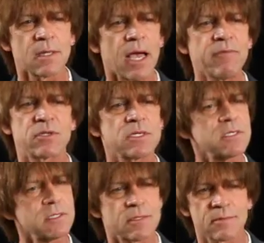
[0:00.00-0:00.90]
life
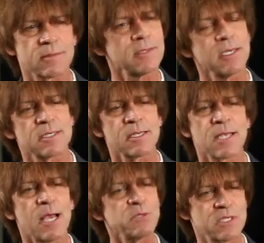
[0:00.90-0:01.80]
just is,
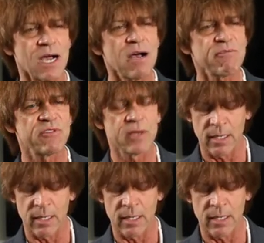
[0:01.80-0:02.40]
sometimes is tough.